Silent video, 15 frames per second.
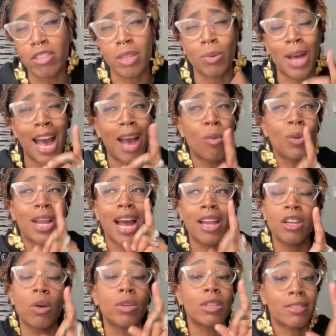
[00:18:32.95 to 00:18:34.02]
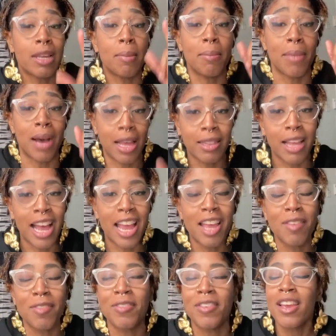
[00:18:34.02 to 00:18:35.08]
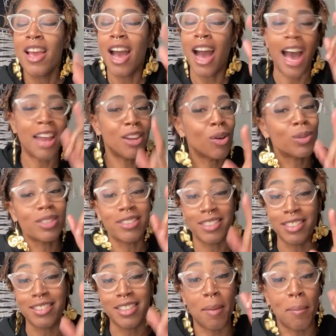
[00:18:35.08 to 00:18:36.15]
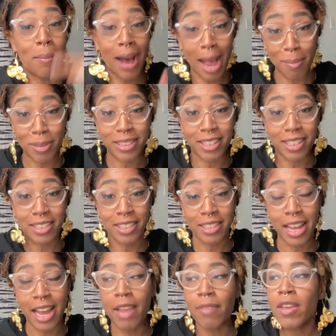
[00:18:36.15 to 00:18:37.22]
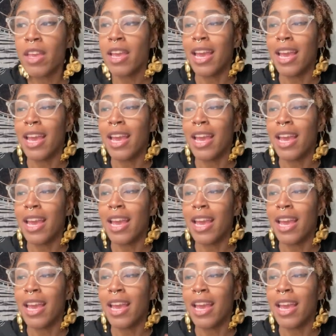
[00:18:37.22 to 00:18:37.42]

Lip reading: And what I noticed in my life, I noticed this in my particular life.